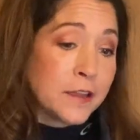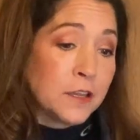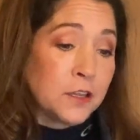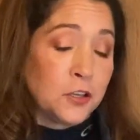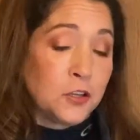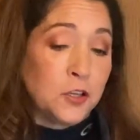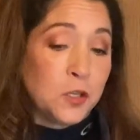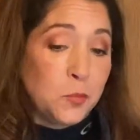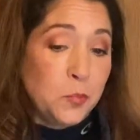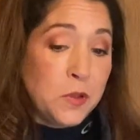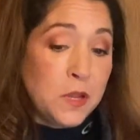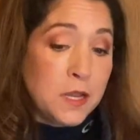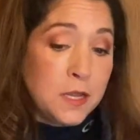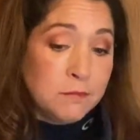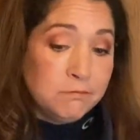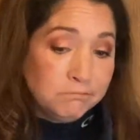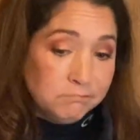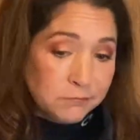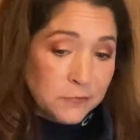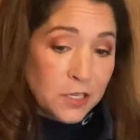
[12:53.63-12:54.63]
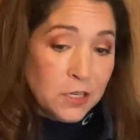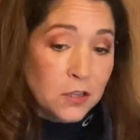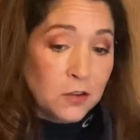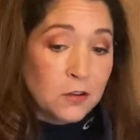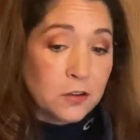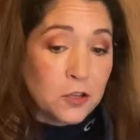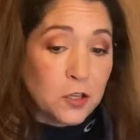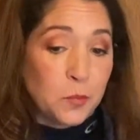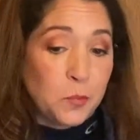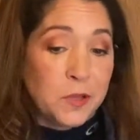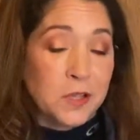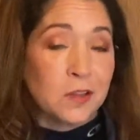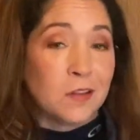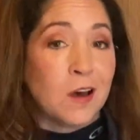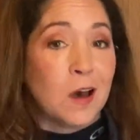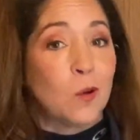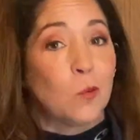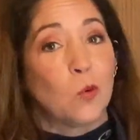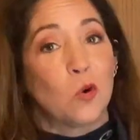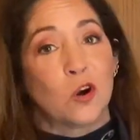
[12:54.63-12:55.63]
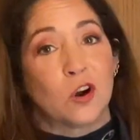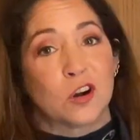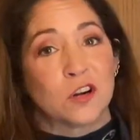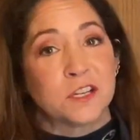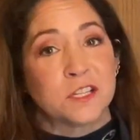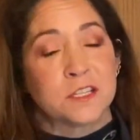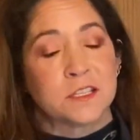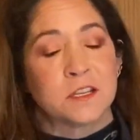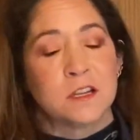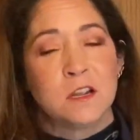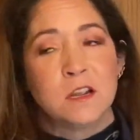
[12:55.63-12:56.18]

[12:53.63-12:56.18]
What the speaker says: It could be, you know, it could be a lot worse.